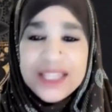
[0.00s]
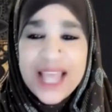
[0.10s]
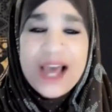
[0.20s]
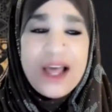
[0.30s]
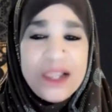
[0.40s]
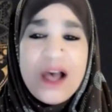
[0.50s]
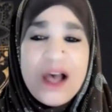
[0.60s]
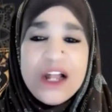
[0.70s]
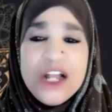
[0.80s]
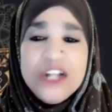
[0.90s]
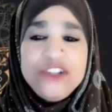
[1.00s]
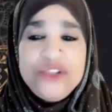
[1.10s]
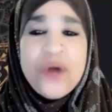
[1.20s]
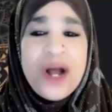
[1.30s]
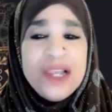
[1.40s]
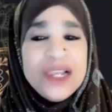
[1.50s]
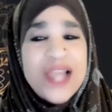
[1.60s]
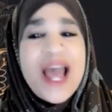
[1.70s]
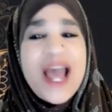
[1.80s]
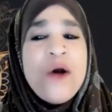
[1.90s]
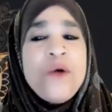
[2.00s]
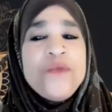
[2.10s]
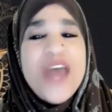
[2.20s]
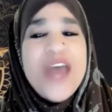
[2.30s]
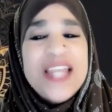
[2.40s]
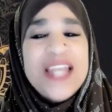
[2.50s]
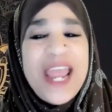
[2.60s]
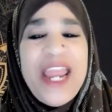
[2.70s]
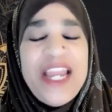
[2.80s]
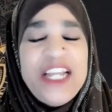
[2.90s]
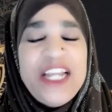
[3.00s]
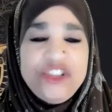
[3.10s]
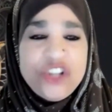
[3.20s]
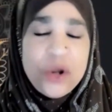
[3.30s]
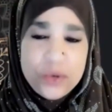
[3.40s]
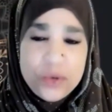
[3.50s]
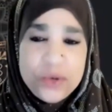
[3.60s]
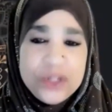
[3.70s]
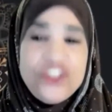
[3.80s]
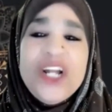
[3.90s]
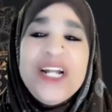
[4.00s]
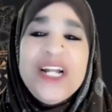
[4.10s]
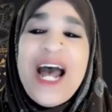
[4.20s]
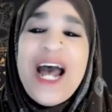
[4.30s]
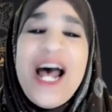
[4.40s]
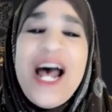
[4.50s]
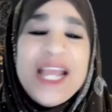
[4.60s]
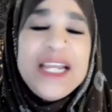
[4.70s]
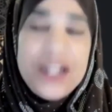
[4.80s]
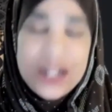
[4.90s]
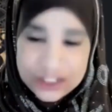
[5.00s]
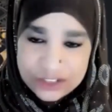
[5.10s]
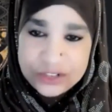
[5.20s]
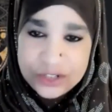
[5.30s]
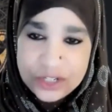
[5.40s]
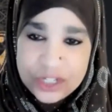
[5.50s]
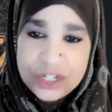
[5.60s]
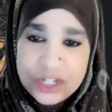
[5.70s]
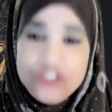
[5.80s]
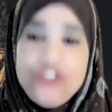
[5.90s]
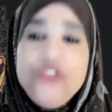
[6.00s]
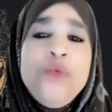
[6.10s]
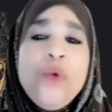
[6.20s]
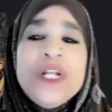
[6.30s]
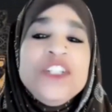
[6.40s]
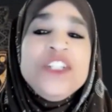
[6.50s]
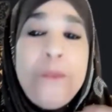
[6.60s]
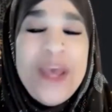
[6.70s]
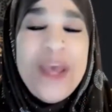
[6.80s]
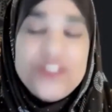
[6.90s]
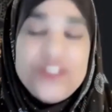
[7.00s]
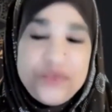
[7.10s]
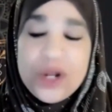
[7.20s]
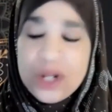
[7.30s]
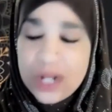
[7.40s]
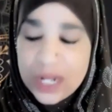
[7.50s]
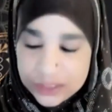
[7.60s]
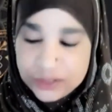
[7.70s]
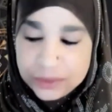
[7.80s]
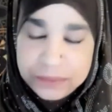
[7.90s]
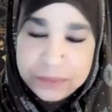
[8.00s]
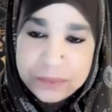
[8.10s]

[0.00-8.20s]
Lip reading: that Allah to allow that angel to guide us to what is best for us.